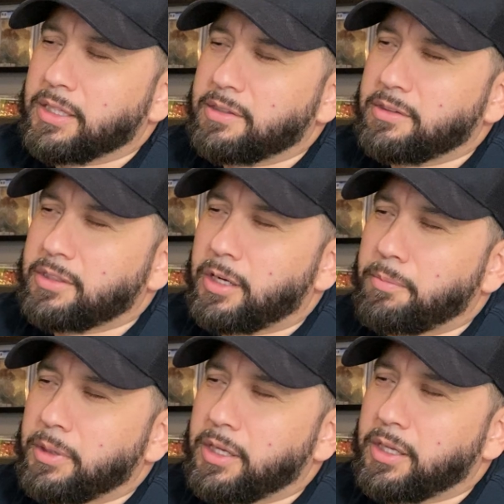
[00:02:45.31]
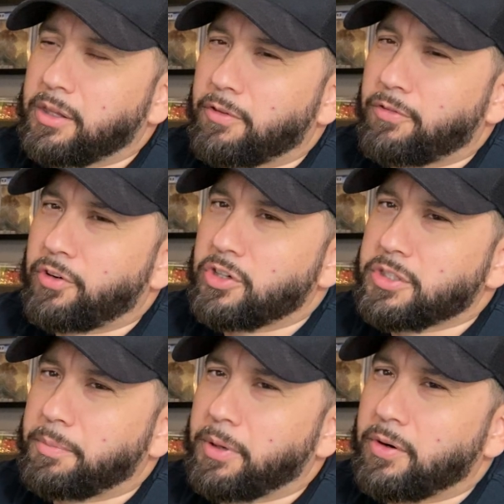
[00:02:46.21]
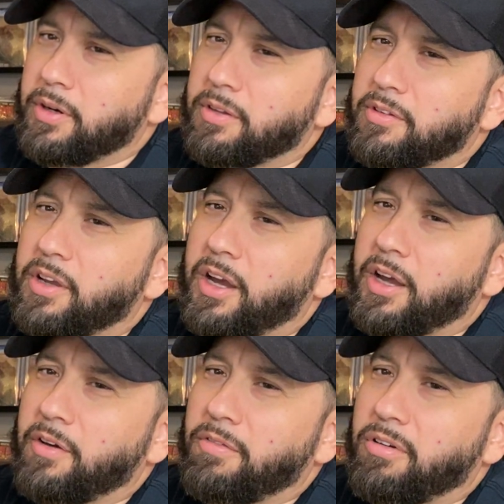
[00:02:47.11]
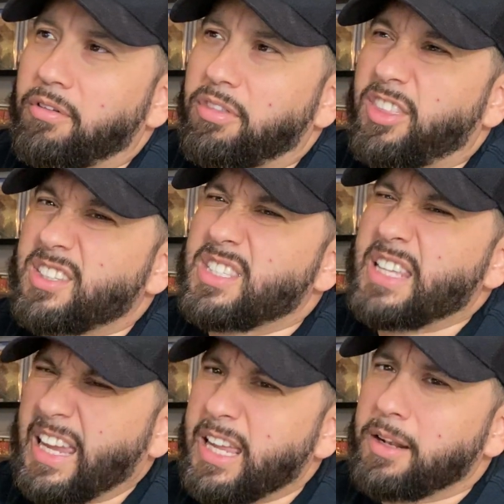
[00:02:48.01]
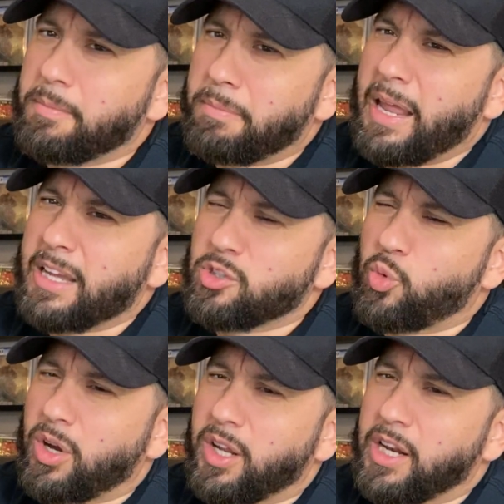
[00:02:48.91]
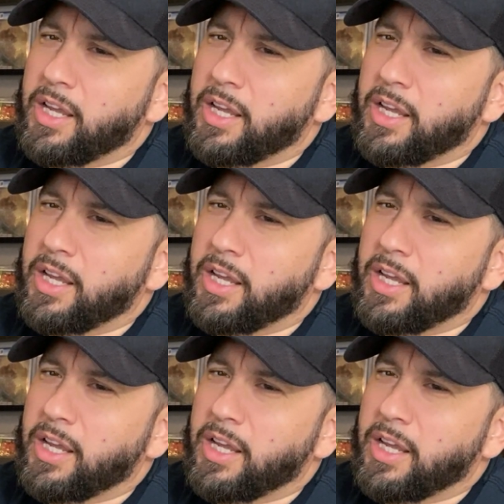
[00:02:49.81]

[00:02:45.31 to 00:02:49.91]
This is going to be the first appearance of the second Black Swan.